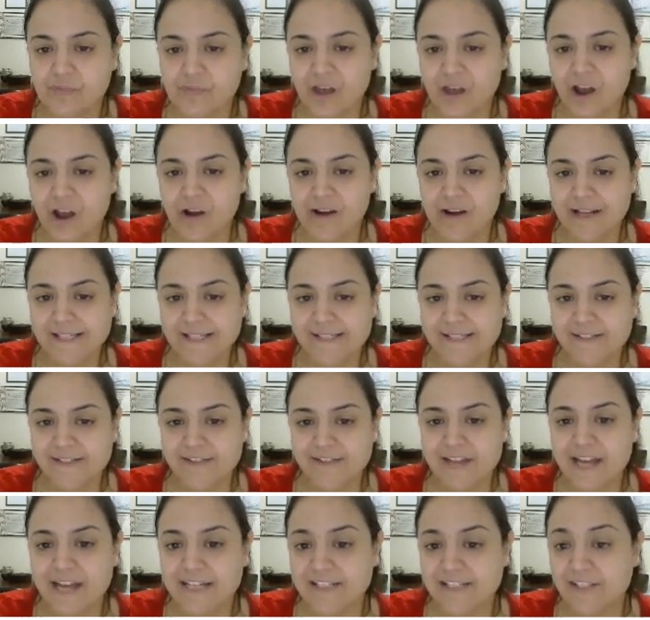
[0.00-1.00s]
All right, so
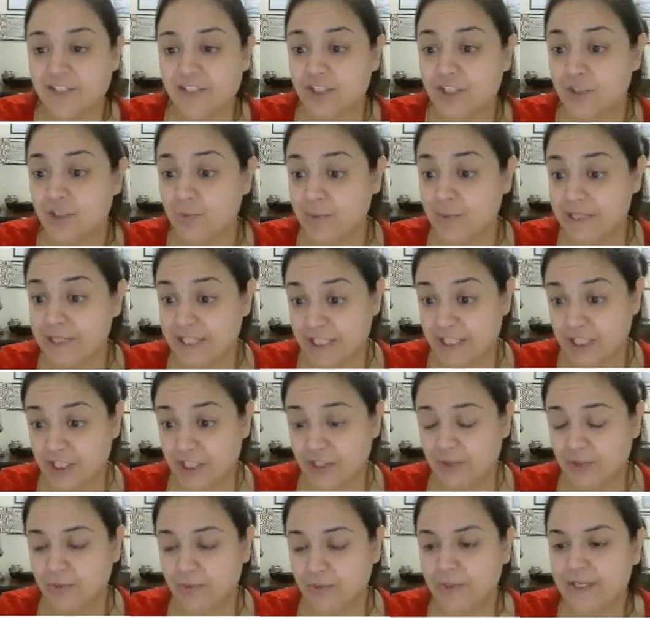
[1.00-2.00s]
that is due week
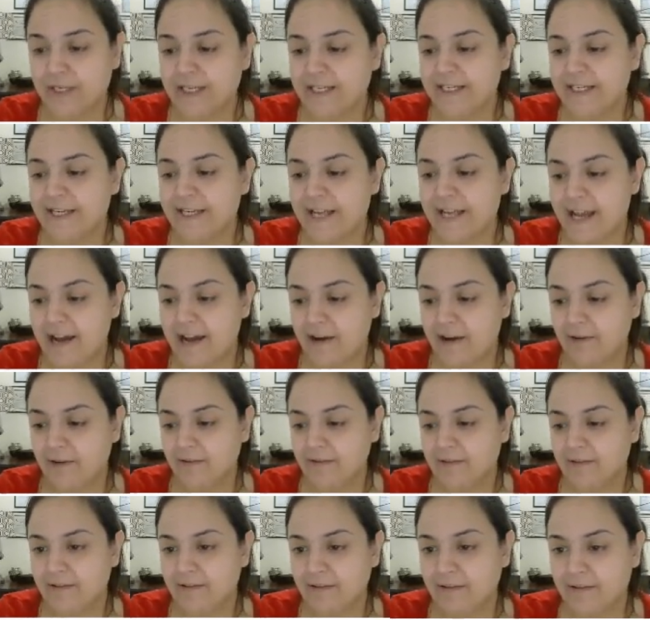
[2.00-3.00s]
2. Now,
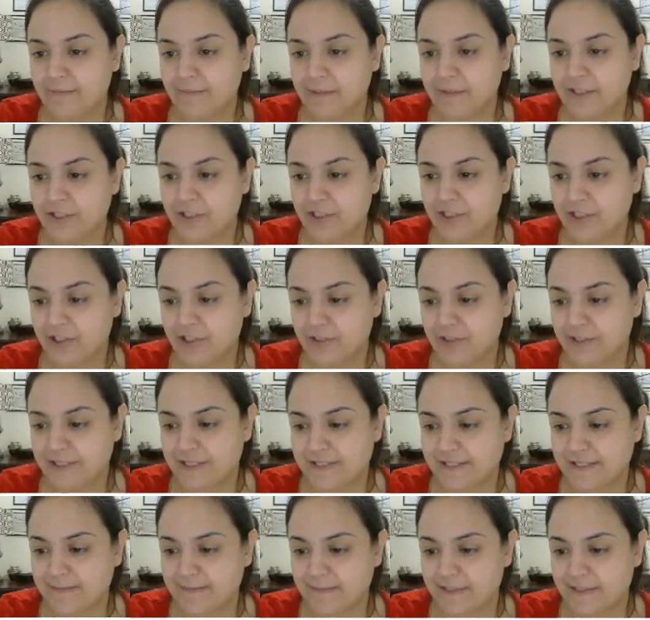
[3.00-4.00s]
I'm going to show you
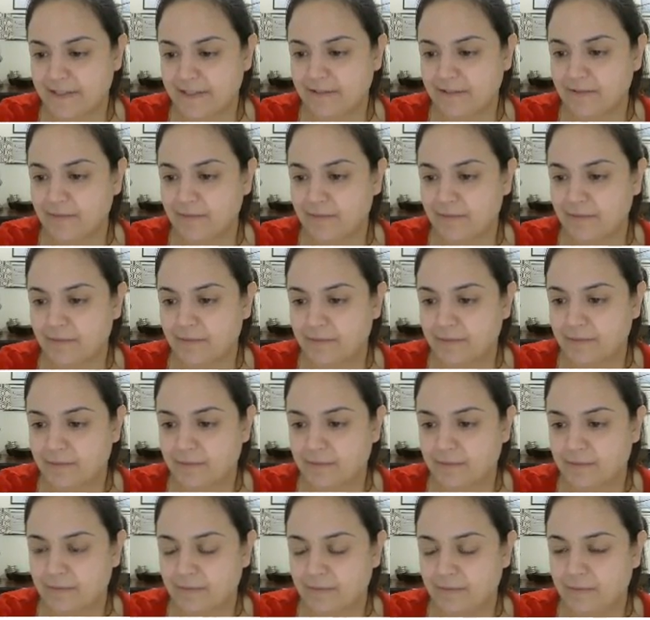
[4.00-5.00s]
guys something.
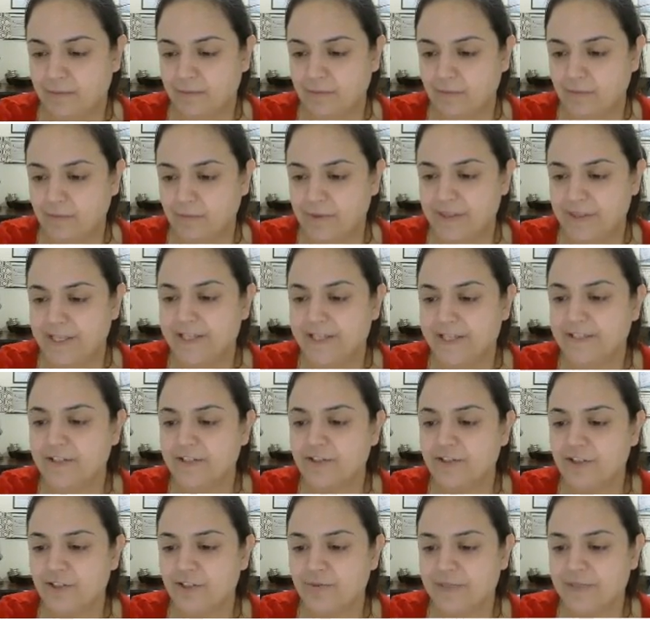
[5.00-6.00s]
When things
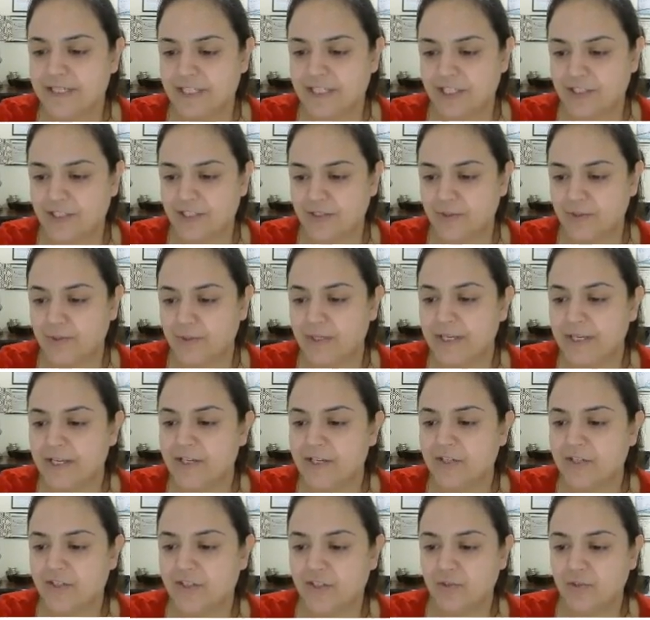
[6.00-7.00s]
are due week 2,
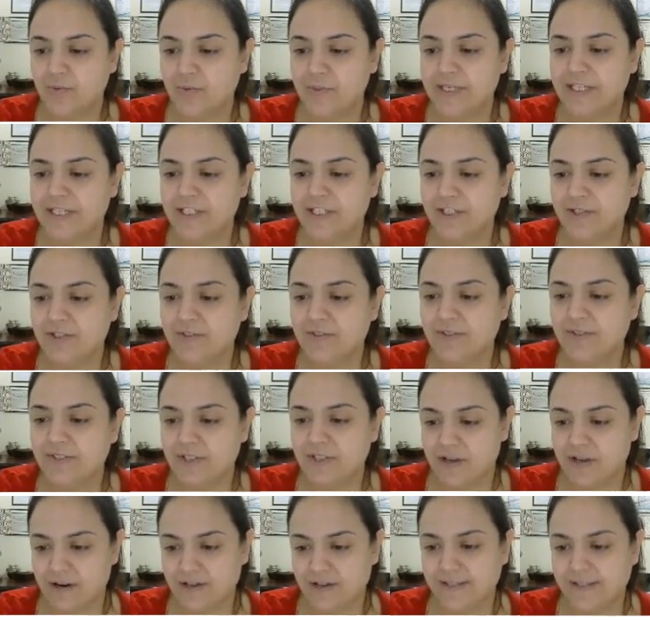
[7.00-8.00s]
so week 2
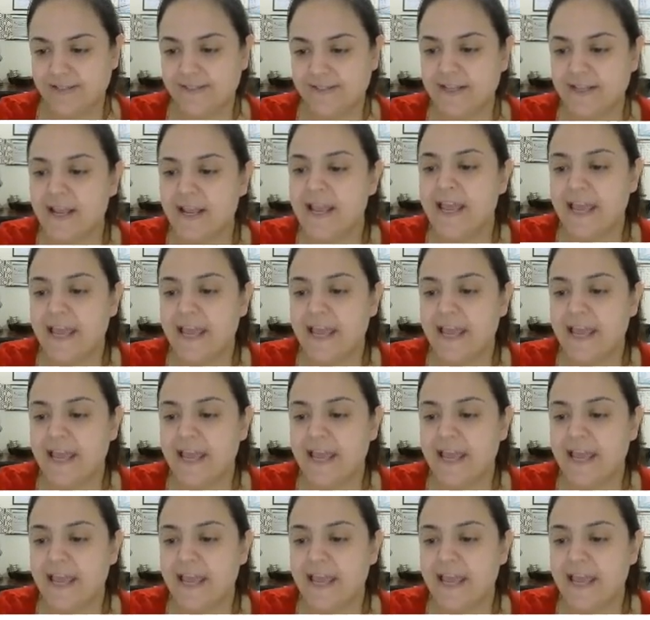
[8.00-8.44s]
starts